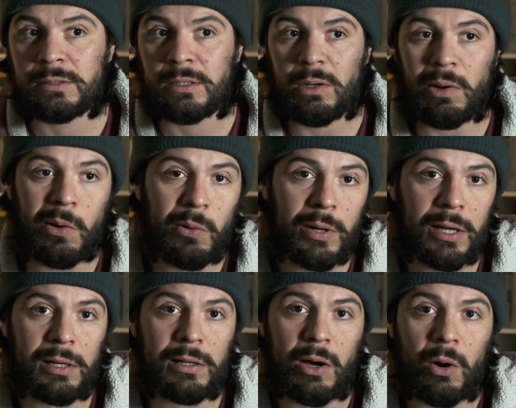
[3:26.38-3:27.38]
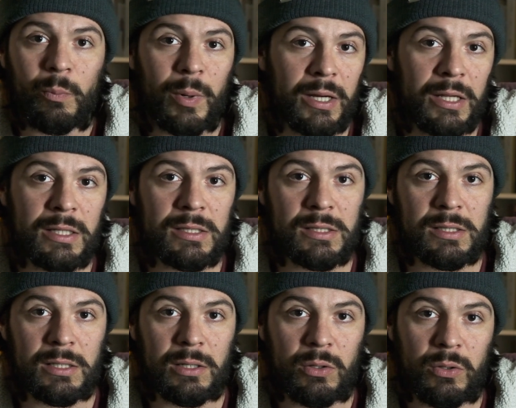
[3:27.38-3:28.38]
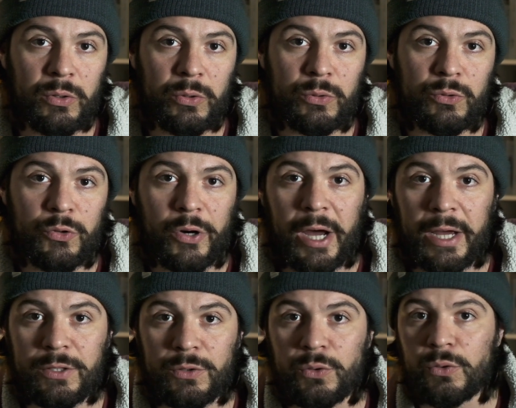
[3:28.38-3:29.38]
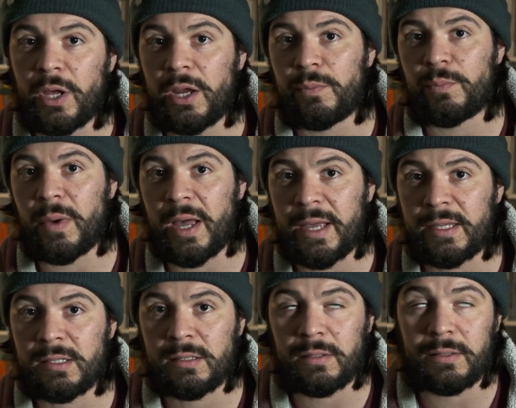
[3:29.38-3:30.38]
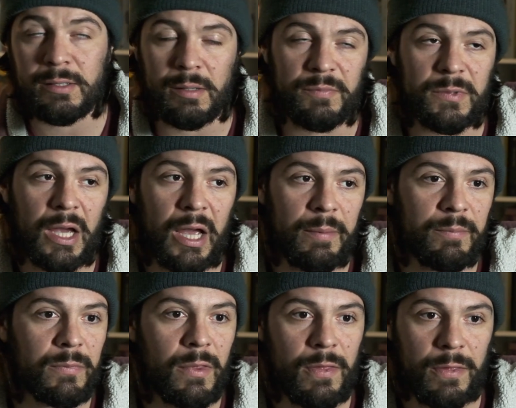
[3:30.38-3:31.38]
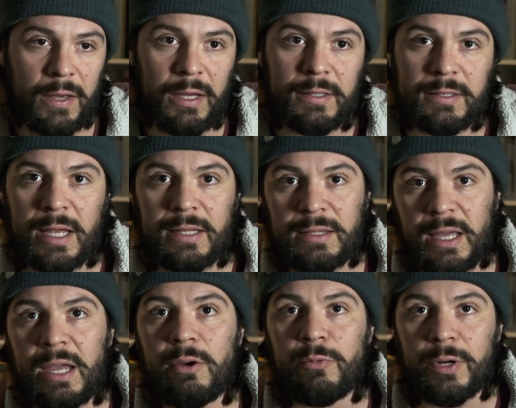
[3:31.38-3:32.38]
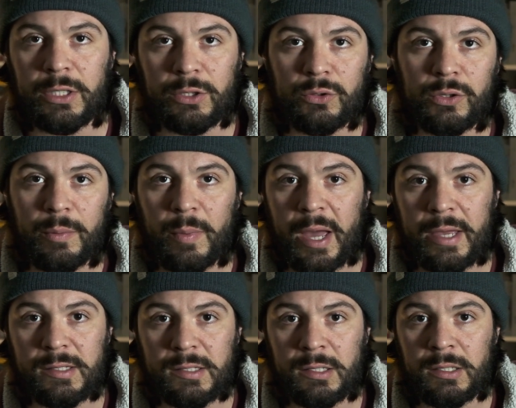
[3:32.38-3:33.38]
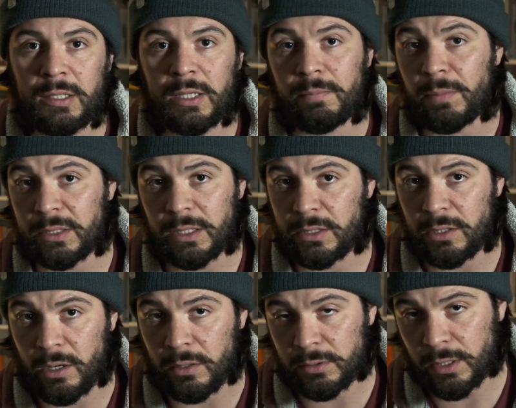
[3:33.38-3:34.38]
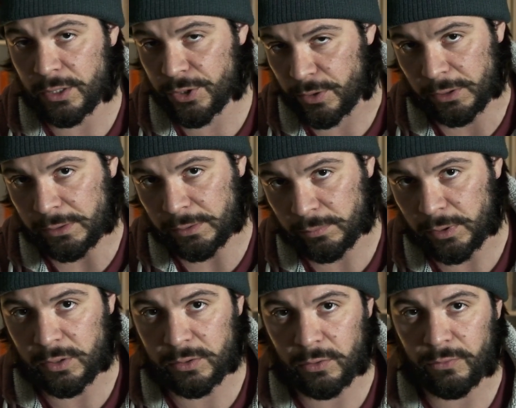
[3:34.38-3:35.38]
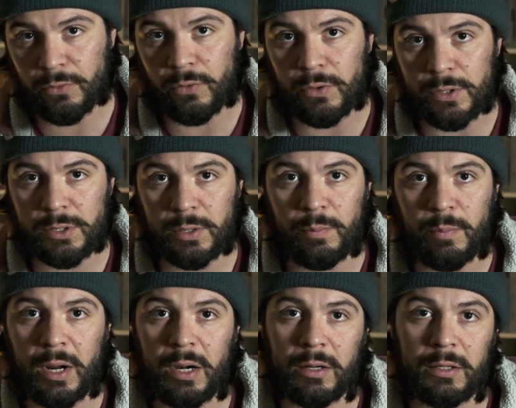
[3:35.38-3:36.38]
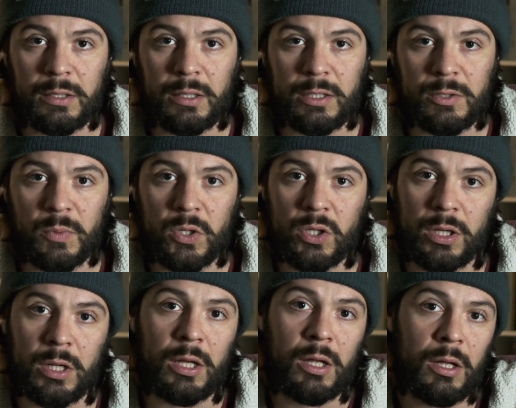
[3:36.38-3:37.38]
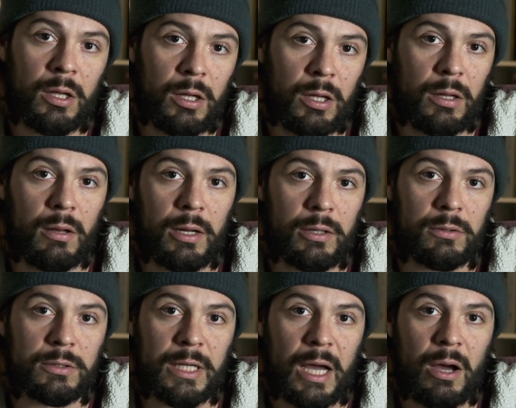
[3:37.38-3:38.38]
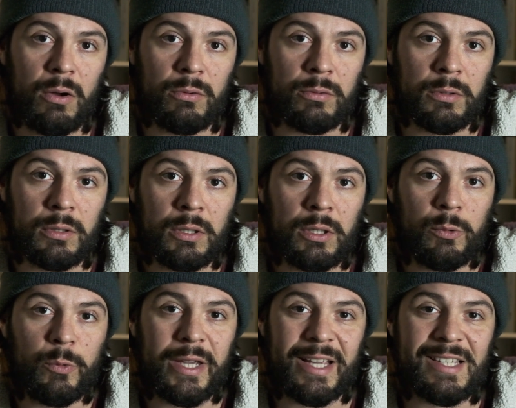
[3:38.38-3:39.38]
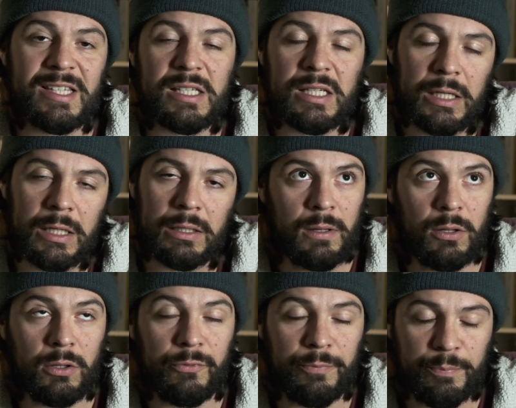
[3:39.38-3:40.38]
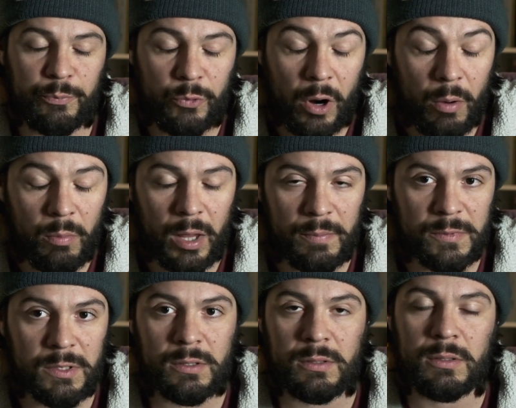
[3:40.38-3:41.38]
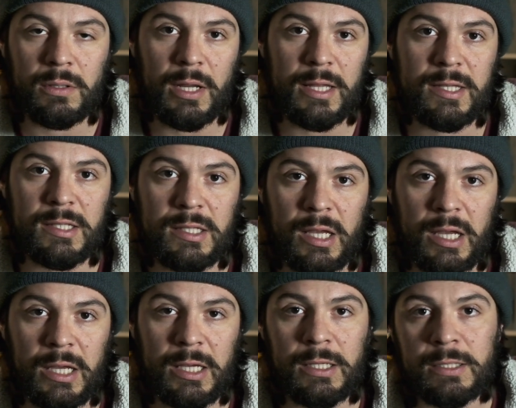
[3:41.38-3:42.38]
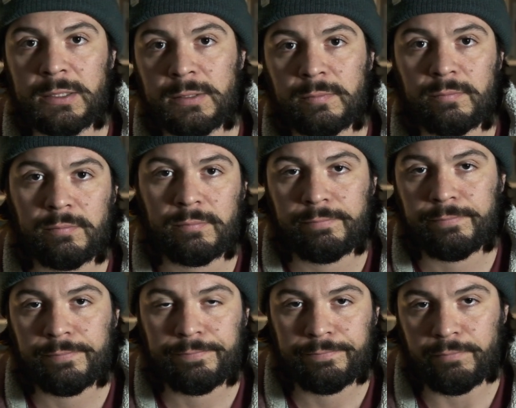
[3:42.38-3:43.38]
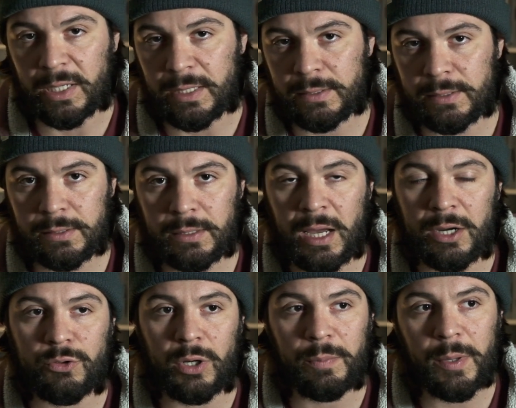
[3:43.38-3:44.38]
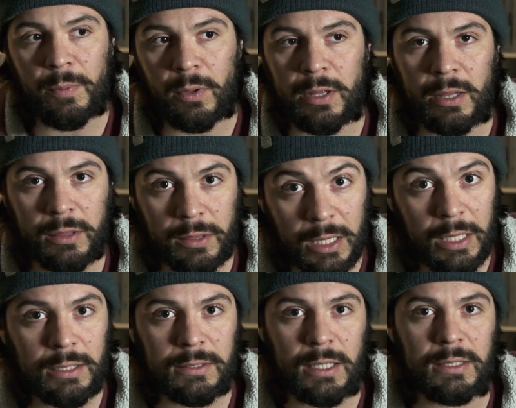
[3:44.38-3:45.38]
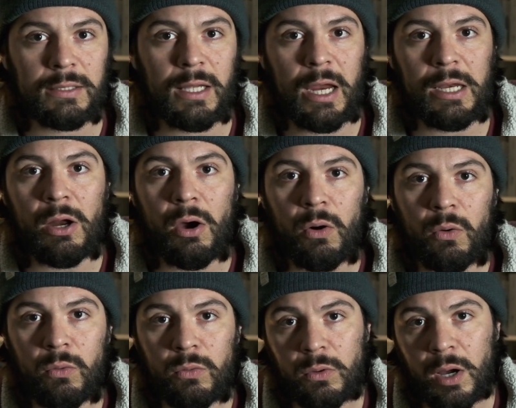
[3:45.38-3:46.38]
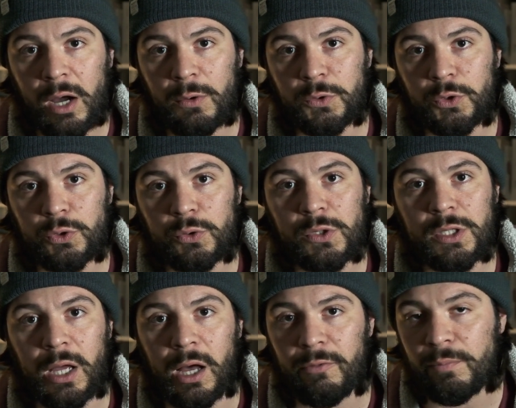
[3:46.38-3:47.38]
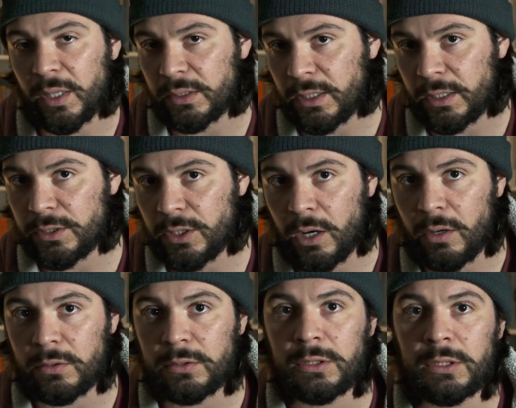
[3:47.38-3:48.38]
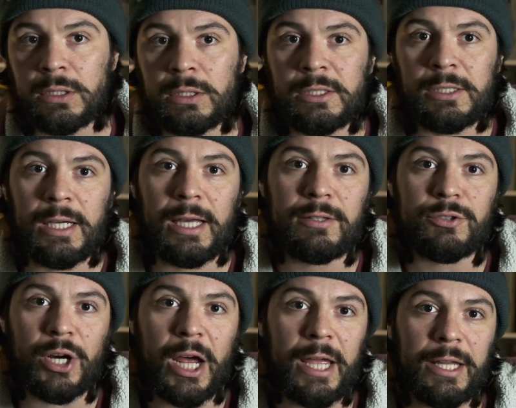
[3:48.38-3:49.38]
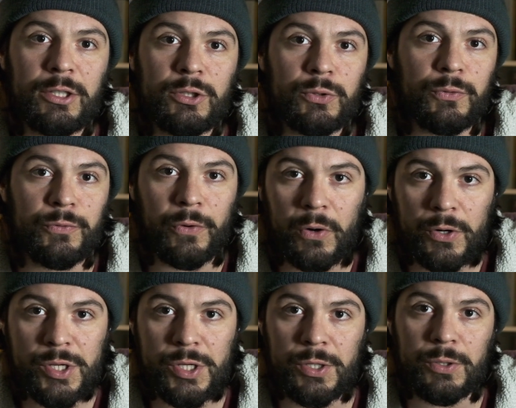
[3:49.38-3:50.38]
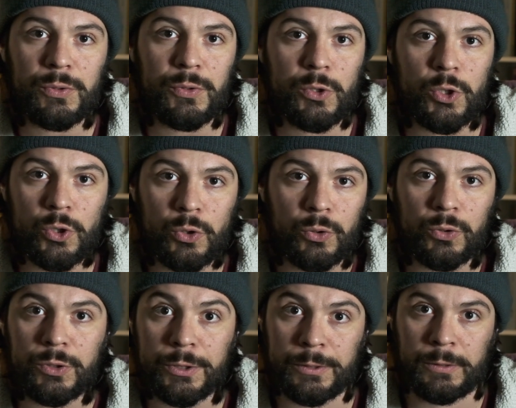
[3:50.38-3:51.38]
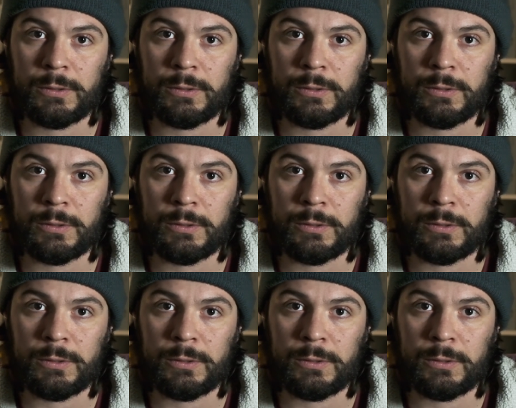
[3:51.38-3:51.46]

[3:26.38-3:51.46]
local companies who try to do their best. Sometimes think that they already do their best, but they don't actually, because of course in marketing, especially in little town, we can see a lot of problems, let's say, but actually people that think that they know how to do stuff, but they don't, and trying to force you to shoot